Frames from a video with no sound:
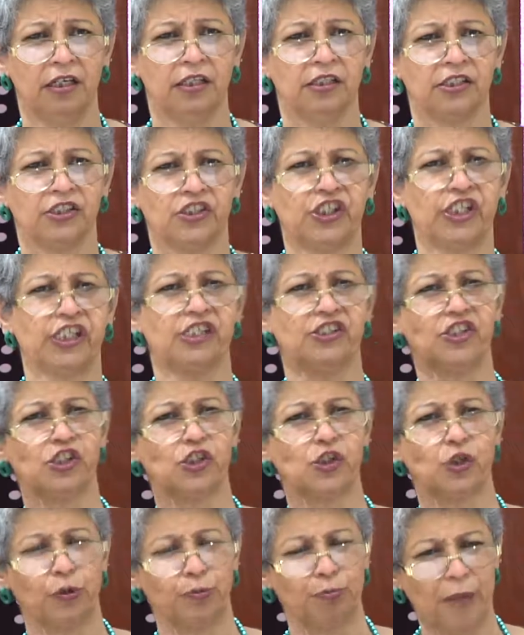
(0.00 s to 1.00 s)

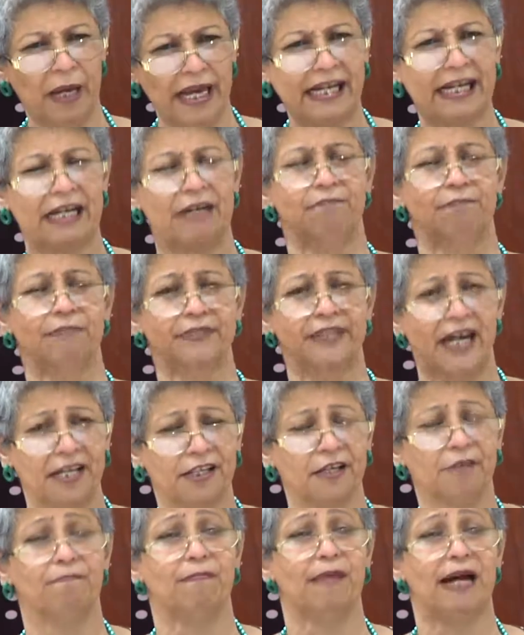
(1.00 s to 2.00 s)
Jesus could make
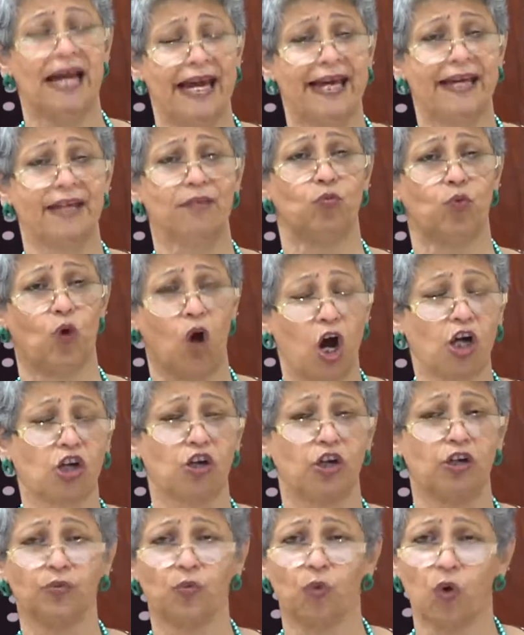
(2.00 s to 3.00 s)
another man walk
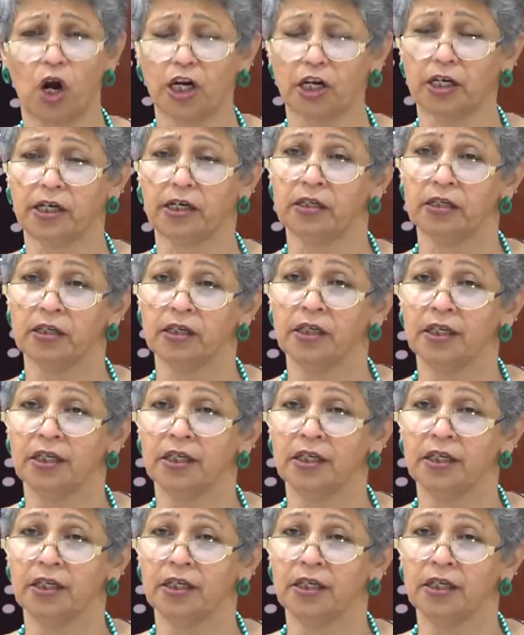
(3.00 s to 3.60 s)
on water,